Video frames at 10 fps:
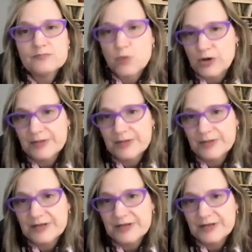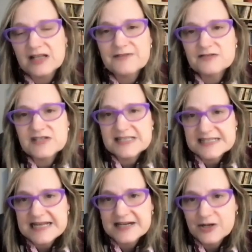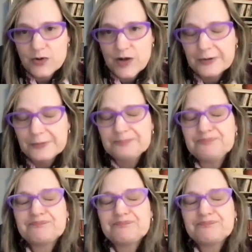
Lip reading: Mormon. I live in Cincinnati, Ohio.